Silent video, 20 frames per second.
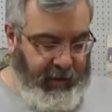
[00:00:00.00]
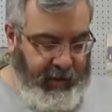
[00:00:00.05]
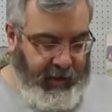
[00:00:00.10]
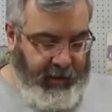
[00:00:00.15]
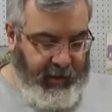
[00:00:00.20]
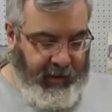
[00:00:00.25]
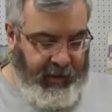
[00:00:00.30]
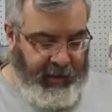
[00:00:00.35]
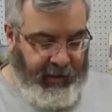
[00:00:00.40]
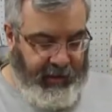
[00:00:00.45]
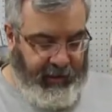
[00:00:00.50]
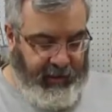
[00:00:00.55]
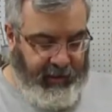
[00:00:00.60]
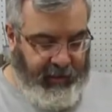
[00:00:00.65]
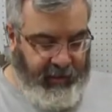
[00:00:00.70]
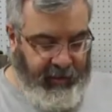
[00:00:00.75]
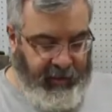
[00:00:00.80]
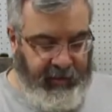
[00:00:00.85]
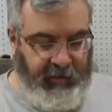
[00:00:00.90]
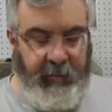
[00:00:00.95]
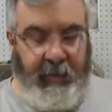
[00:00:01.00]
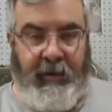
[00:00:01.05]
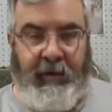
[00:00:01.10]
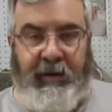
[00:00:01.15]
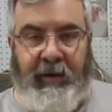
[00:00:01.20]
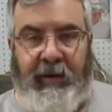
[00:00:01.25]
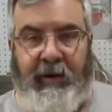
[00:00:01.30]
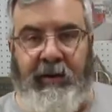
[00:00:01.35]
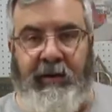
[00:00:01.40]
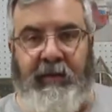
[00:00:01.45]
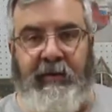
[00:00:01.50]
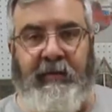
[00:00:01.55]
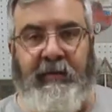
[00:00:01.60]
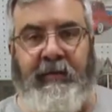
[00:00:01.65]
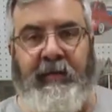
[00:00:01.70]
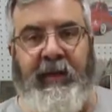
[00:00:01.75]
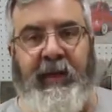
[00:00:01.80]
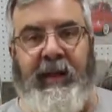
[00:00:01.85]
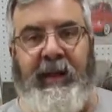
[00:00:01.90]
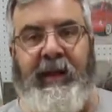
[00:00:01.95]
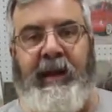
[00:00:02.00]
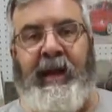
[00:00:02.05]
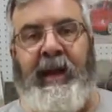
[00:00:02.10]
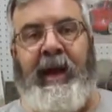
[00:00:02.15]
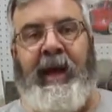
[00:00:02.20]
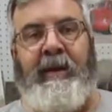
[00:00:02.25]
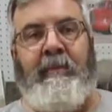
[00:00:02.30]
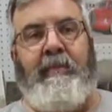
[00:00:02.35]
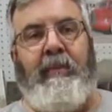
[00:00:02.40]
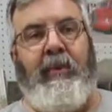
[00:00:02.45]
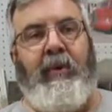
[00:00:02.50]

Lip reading: All right, this particular fillet I